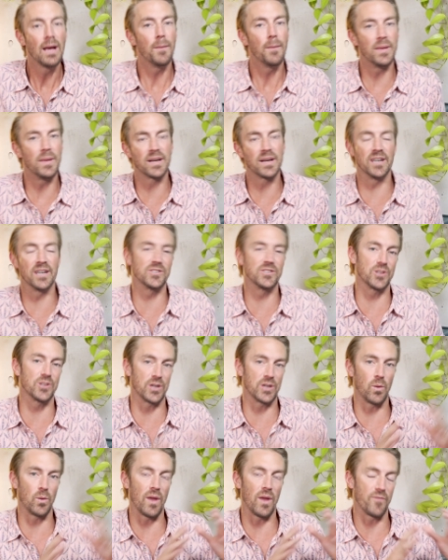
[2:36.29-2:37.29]
because they're
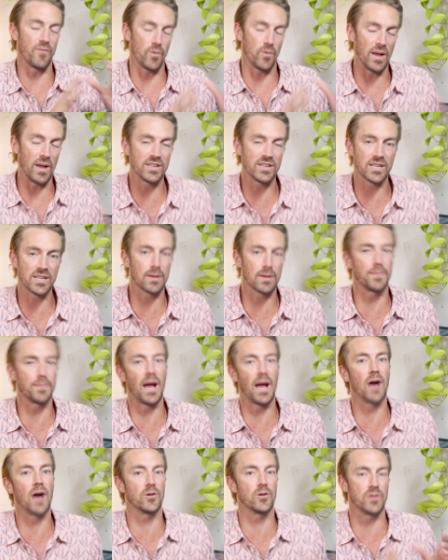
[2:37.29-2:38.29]
going to wait for rates to come
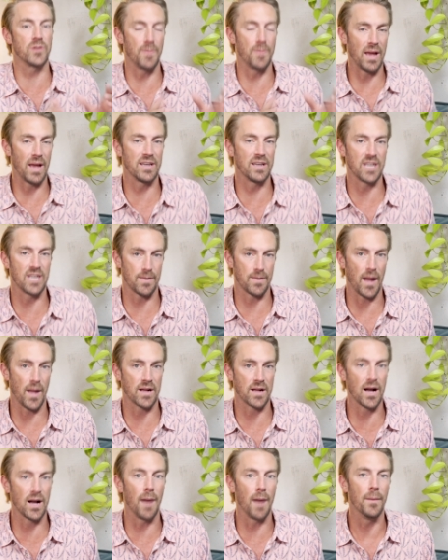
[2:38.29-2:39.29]
down or demand to tick
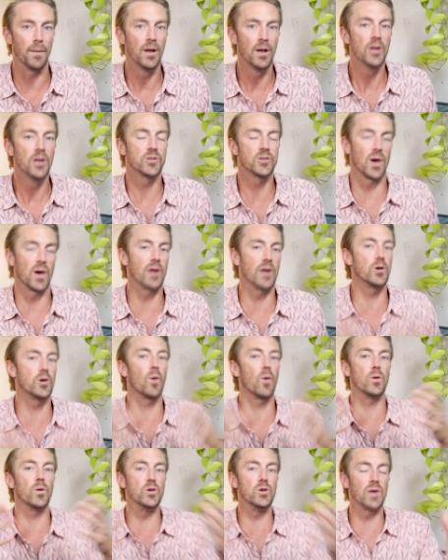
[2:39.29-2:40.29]
back up. So I don't
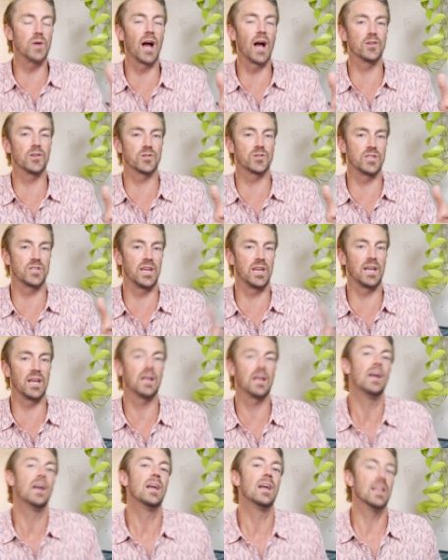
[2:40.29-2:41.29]
know what you guys are
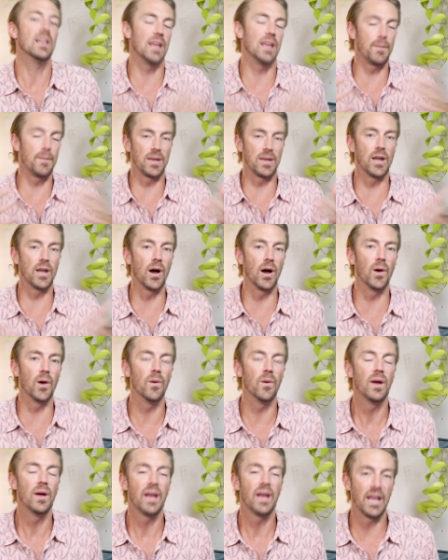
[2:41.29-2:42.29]
seeing. Let me
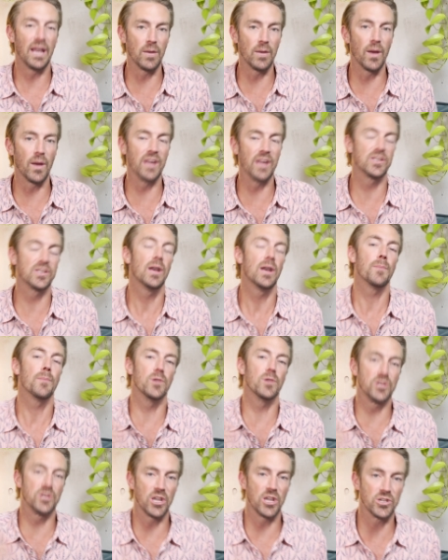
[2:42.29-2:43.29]
know. Anyways,
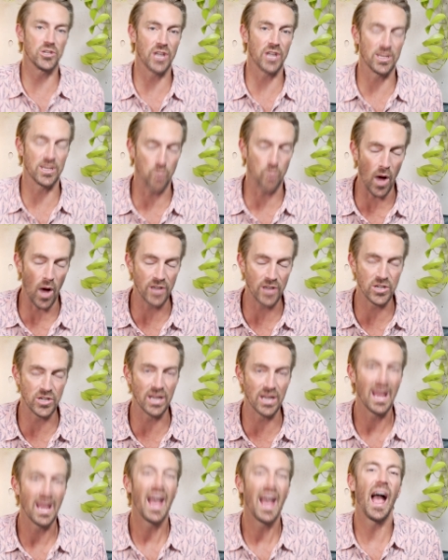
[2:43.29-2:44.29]
appreciate you guys
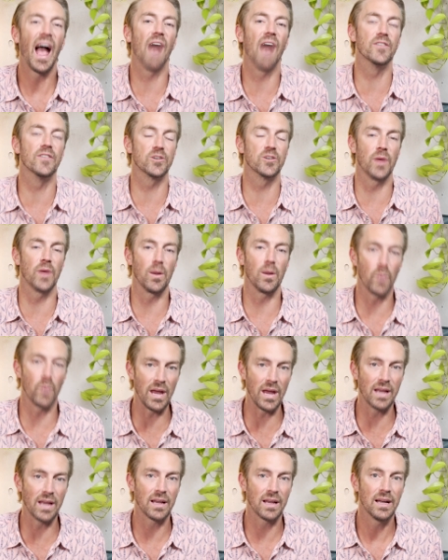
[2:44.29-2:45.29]
watching. Have a great
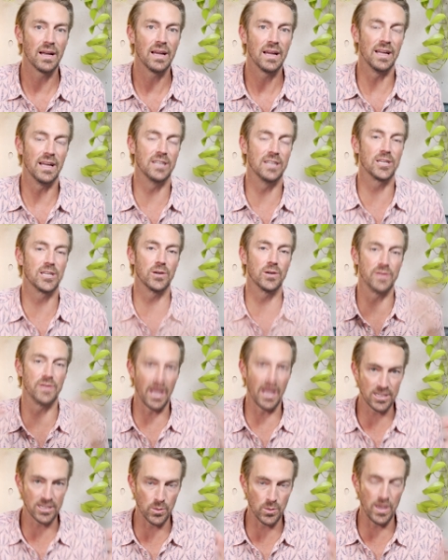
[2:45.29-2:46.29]
week. Until
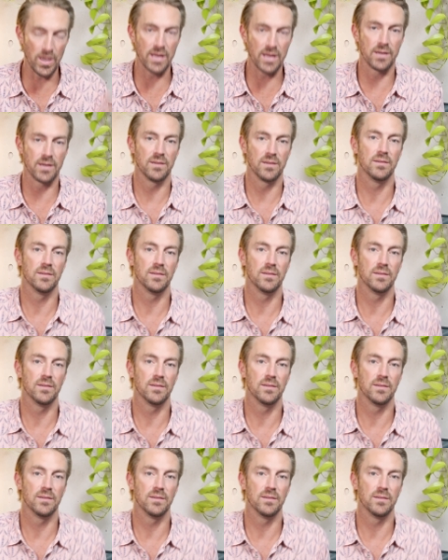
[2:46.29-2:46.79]
next week.